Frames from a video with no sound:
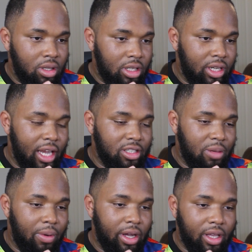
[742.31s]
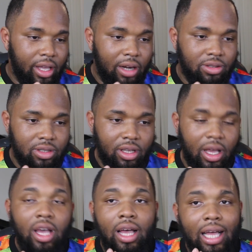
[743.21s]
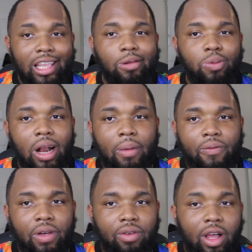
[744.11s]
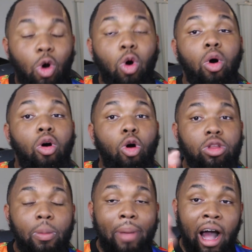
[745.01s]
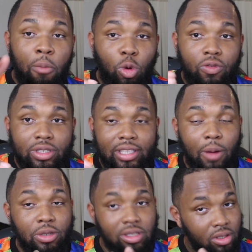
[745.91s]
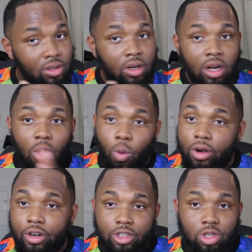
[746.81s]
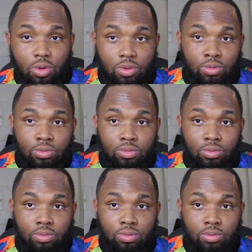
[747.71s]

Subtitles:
The change in the pocket couch in the heat. I think it was probably my favorite line. Or the bowel movers. That was one of the two.